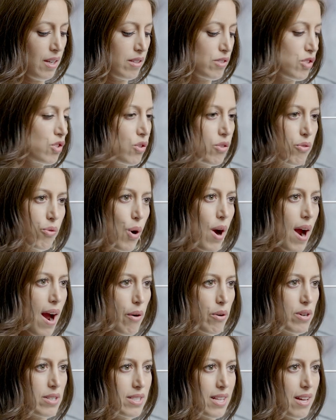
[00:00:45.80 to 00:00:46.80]
2 to 4
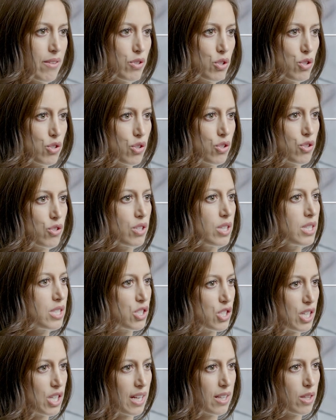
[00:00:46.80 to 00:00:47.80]
hours after surgery
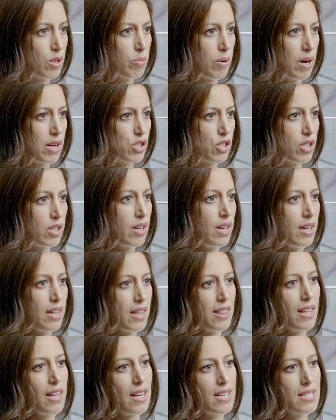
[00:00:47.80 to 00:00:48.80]
to check their pressure,
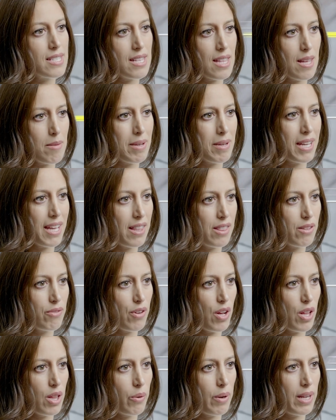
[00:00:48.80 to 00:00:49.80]
and then I see them again the
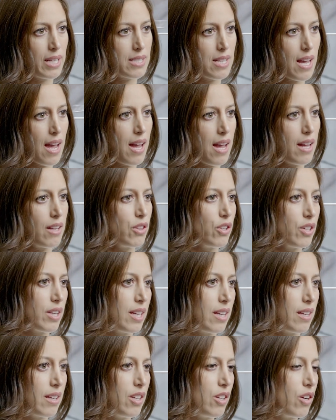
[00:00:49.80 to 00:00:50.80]
following day
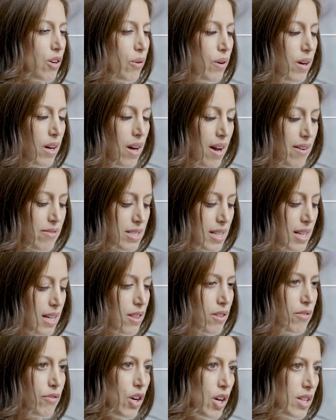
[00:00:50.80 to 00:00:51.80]
looking, obviously
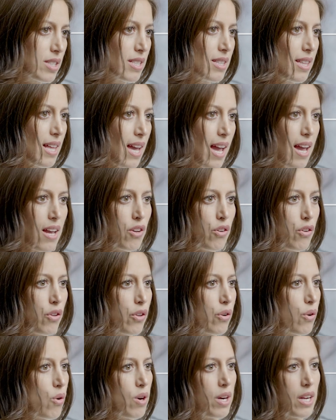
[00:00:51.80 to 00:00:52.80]
at the vault and the angle,
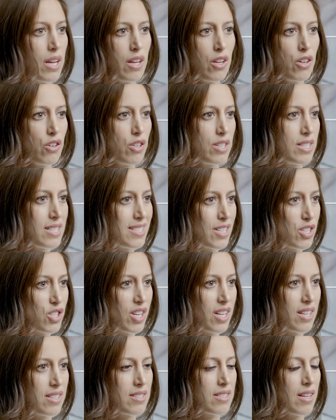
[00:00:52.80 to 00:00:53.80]
the cornea, your
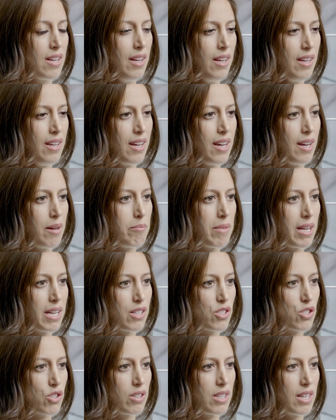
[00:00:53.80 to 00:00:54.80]
incisions,
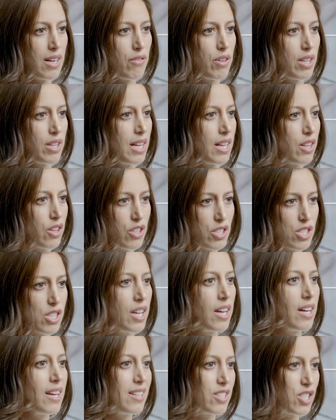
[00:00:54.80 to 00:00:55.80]
making sure that everything looks
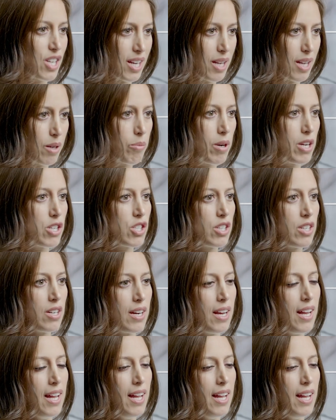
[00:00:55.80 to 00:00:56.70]
good and checking pressure,